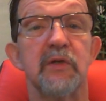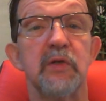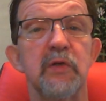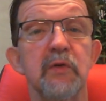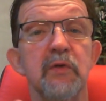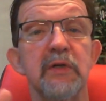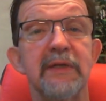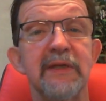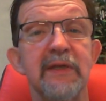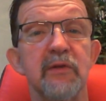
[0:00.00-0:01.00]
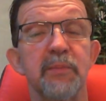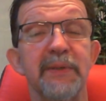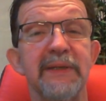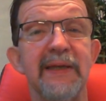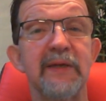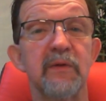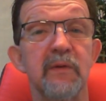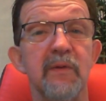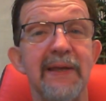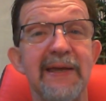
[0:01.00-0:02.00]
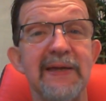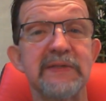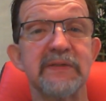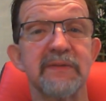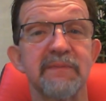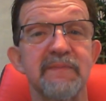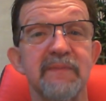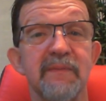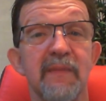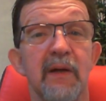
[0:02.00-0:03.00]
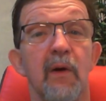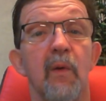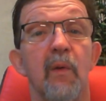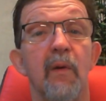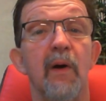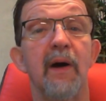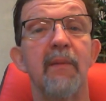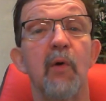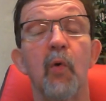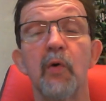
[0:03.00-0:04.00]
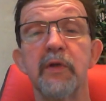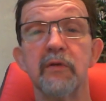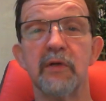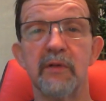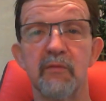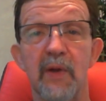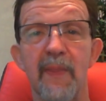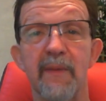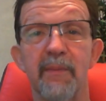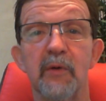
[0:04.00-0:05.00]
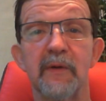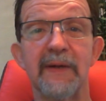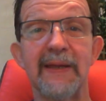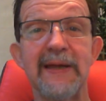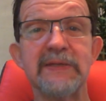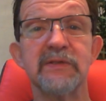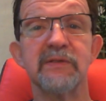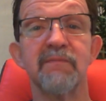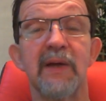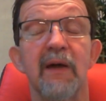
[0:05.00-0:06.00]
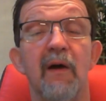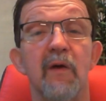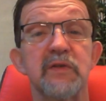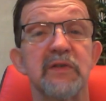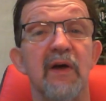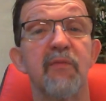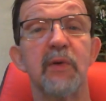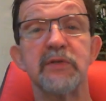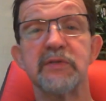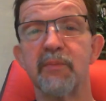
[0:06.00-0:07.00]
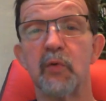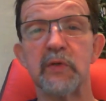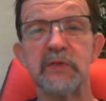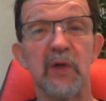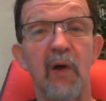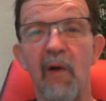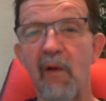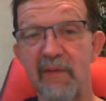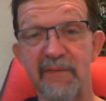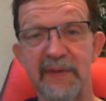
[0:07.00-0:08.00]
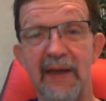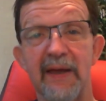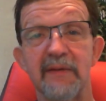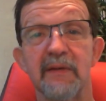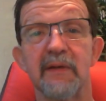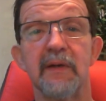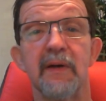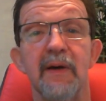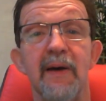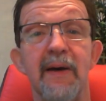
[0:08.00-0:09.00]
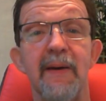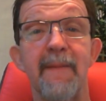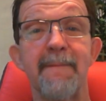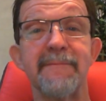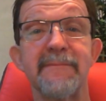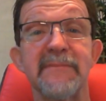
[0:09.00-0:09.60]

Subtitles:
you could either play your own ads, or you can run the brokered ads. Our software supports all of that. The